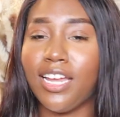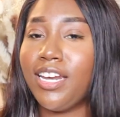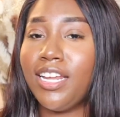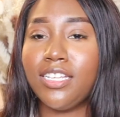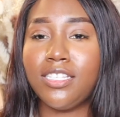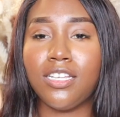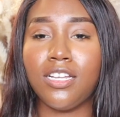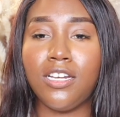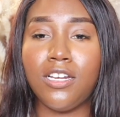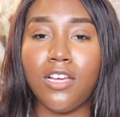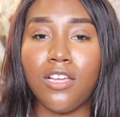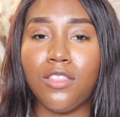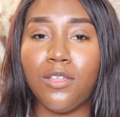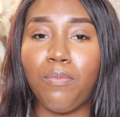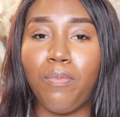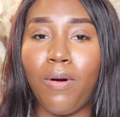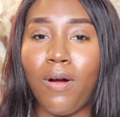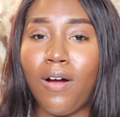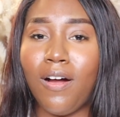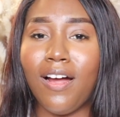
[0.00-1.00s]
And that's
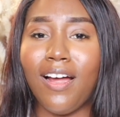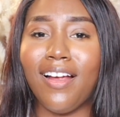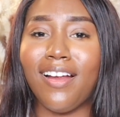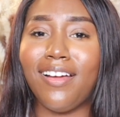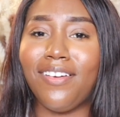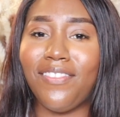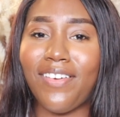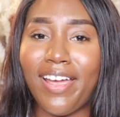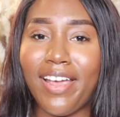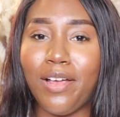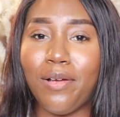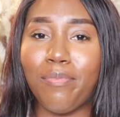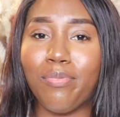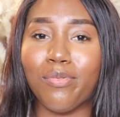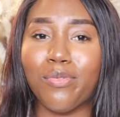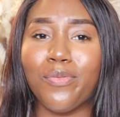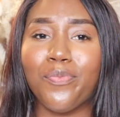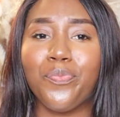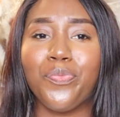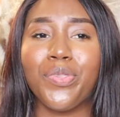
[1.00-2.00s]
another part of
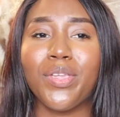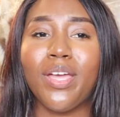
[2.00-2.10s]
April.